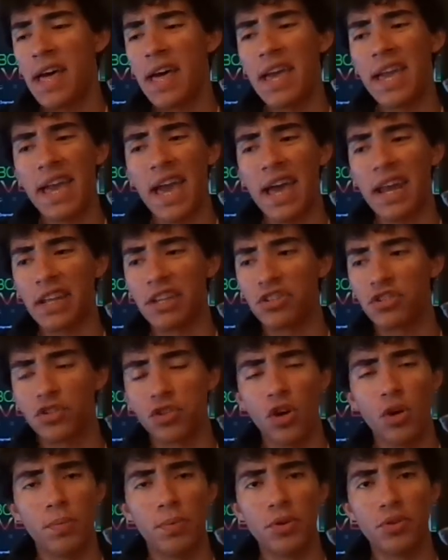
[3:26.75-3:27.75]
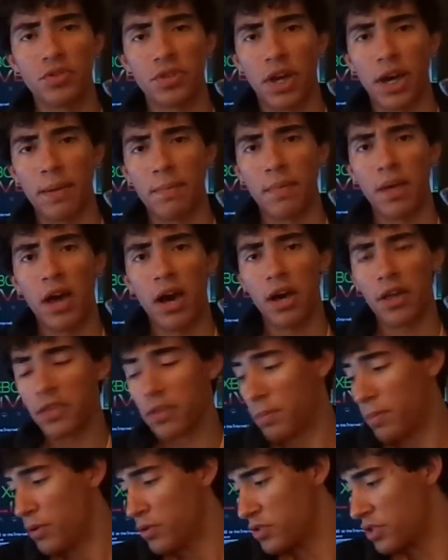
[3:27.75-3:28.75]
It had a slow boot time.
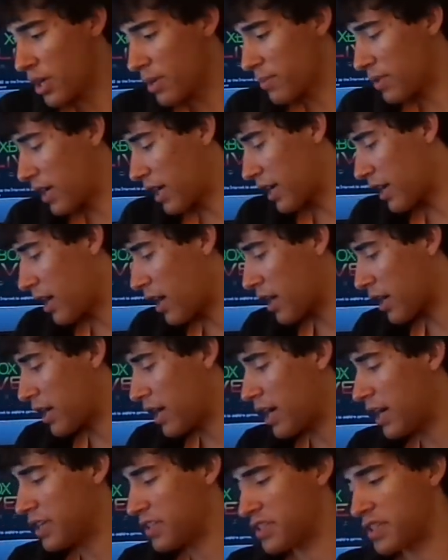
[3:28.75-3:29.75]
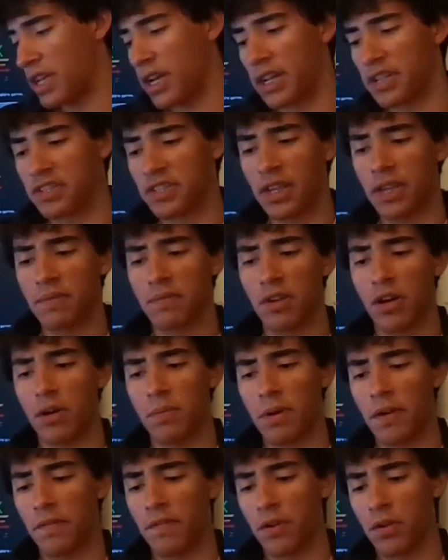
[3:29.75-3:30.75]
The boot time that I got, guys, and I saved it on
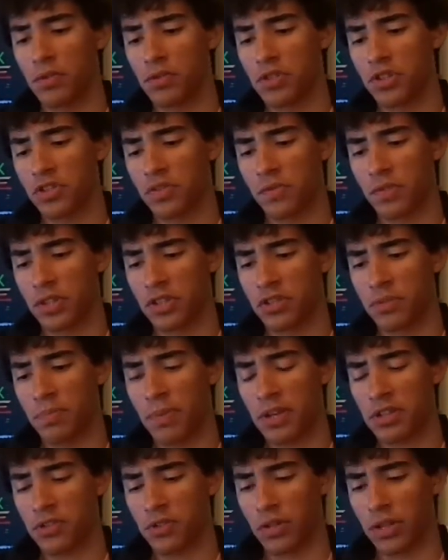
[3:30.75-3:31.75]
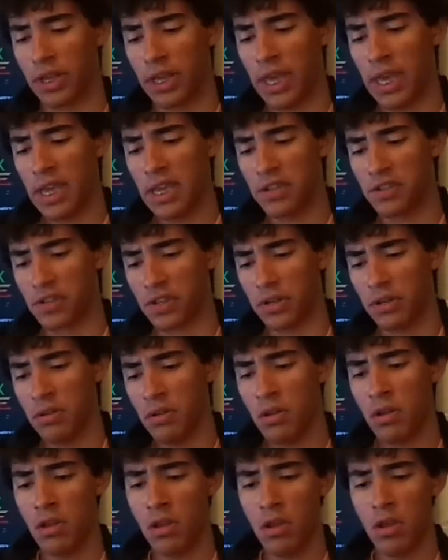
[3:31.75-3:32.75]
my phone just for the special occasion,
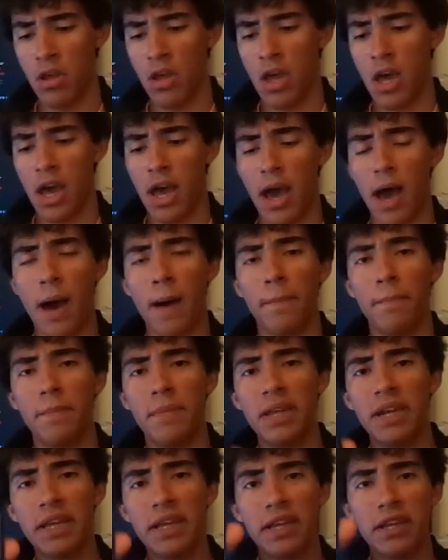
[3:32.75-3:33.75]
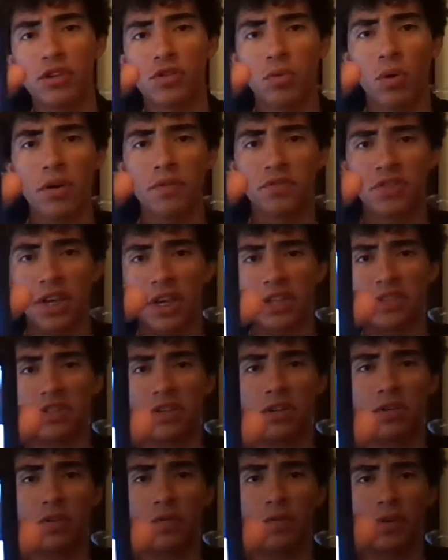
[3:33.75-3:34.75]
1 minute and 12 seconds.
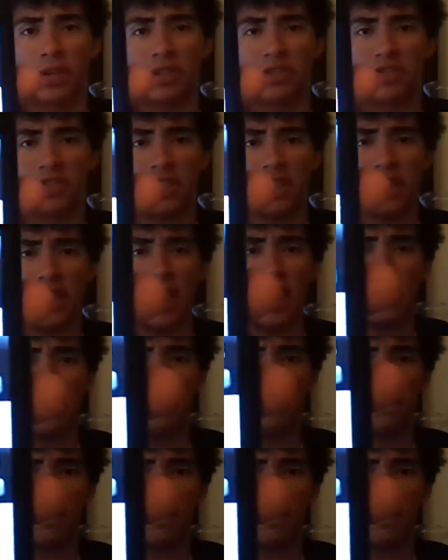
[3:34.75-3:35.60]
I don't know if we can see that.